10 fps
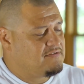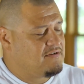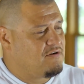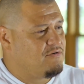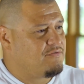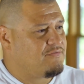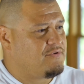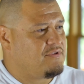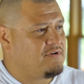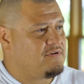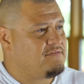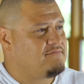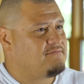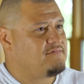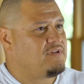code for the
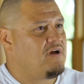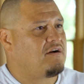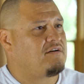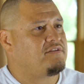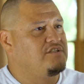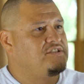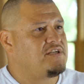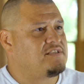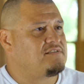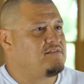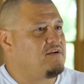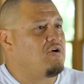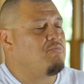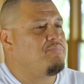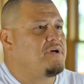lock on the sheds. You can
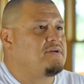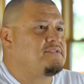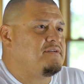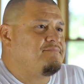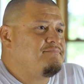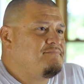go pick some.